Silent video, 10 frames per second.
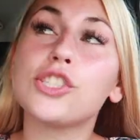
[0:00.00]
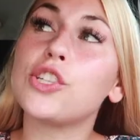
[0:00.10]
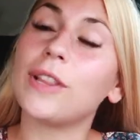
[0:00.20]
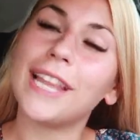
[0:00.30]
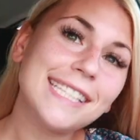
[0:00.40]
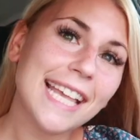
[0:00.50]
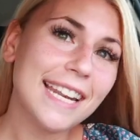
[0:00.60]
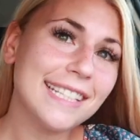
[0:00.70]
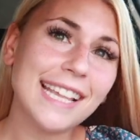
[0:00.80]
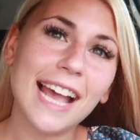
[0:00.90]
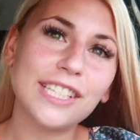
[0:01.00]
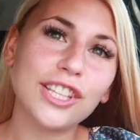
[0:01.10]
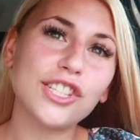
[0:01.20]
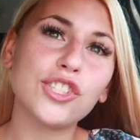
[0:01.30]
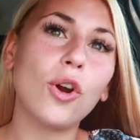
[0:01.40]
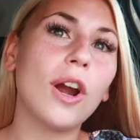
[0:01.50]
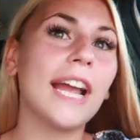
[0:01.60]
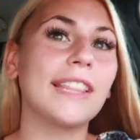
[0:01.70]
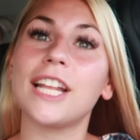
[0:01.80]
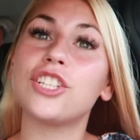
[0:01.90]
So let's head inside to the store
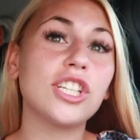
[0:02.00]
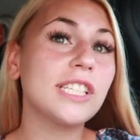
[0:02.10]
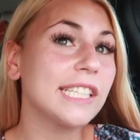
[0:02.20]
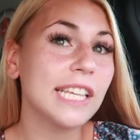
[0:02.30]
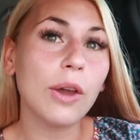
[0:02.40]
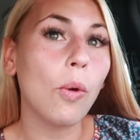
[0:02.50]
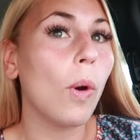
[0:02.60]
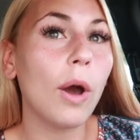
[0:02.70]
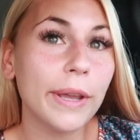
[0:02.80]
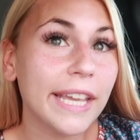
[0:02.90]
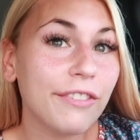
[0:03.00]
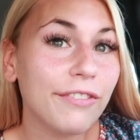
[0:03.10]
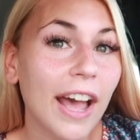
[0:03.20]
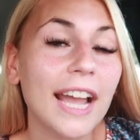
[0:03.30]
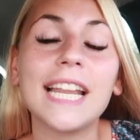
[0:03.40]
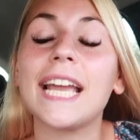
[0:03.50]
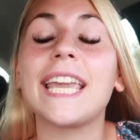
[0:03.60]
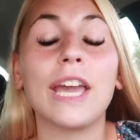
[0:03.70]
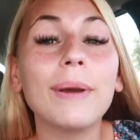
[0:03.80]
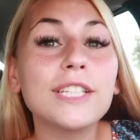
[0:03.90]
and let's just see what we can find. I
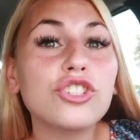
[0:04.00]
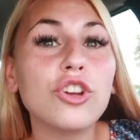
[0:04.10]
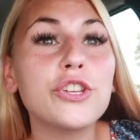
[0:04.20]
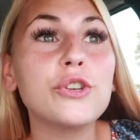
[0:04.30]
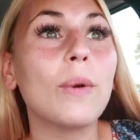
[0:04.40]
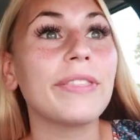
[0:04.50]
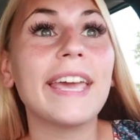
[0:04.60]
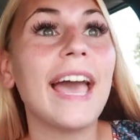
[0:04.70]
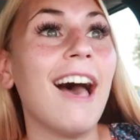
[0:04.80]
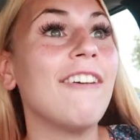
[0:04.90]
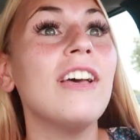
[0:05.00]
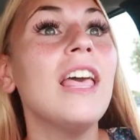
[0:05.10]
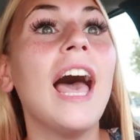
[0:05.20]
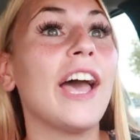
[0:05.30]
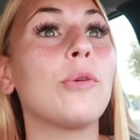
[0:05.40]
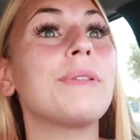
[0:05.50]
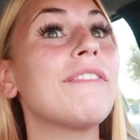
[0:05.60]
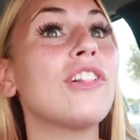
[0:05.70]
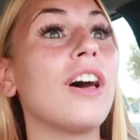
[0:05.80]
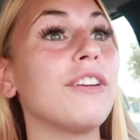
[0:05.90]
can't wait to show you what they have. I hope they have
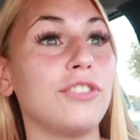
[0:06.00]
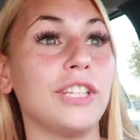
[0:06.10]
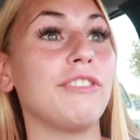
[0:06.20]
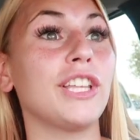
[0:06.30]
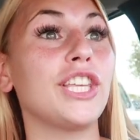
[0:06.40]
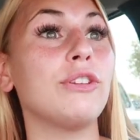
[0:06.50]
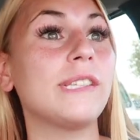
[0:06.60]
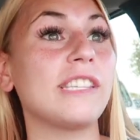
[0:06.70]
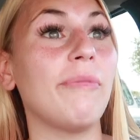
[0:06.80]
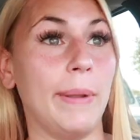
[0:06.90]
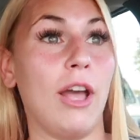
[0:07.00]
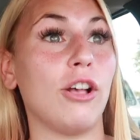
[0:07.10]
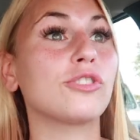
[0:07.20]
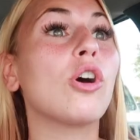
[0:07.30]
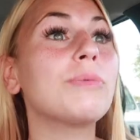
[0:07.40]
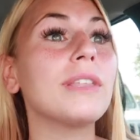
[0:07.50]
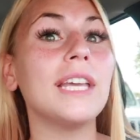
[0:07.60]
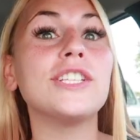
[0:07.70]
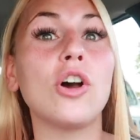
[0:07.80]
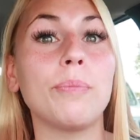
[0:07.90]
a lot of really, really cute stuff, but I also hope that
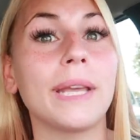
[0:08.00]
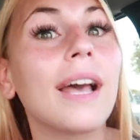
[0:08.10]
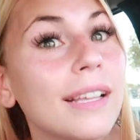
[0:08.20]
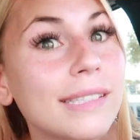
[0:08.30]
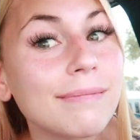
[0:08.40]
they don't because